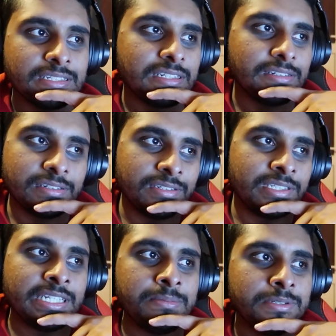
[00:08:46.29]

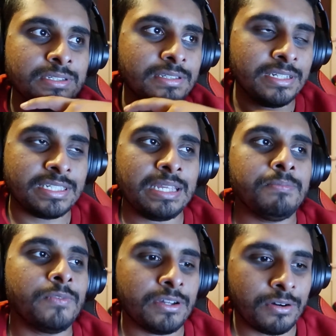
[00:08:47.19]
The
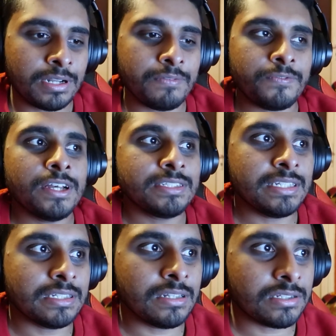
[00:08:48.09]
team on their first
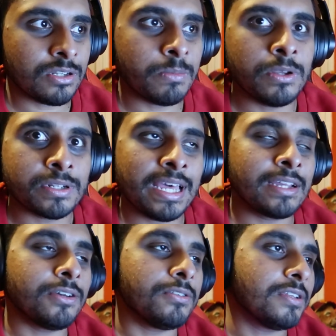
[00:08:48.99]
season doesn't normally look that
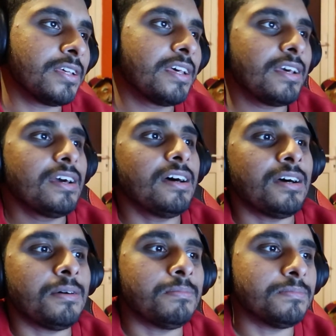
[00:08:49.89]
good.
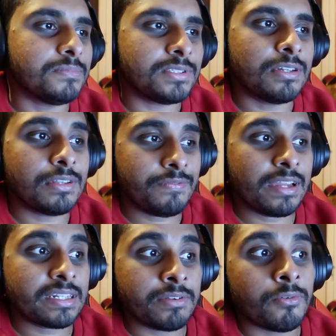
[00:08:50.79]
So the
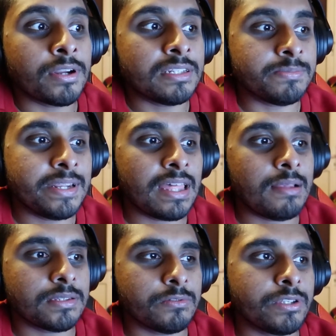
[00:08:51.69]
fact that we won as many
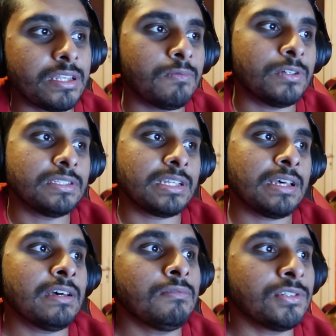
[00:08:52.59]
games as we did was
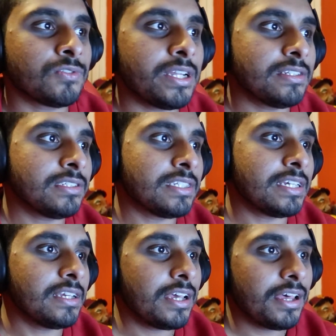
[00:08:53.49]
great to see.